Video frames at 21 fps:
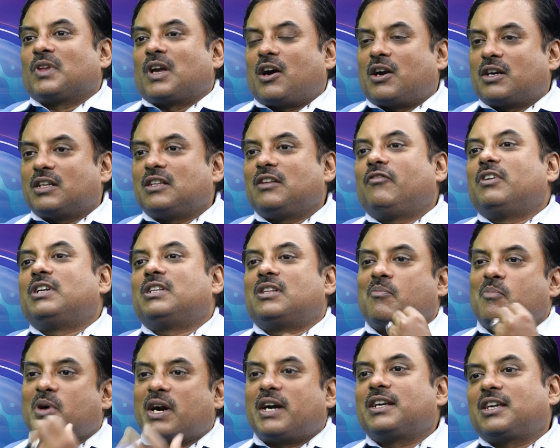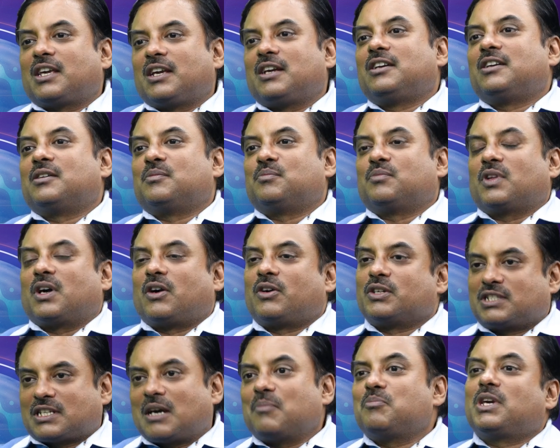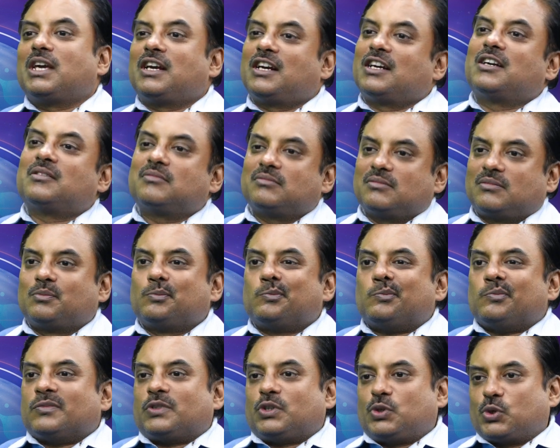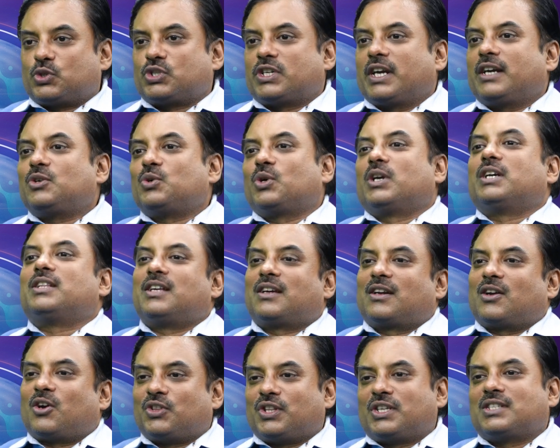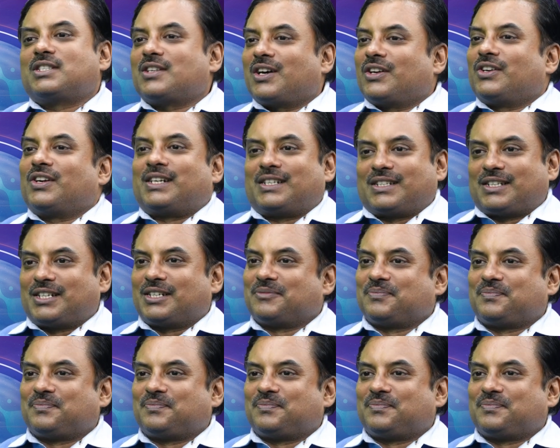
or with the bird kingdom or some kingdom to stay together on this on earth.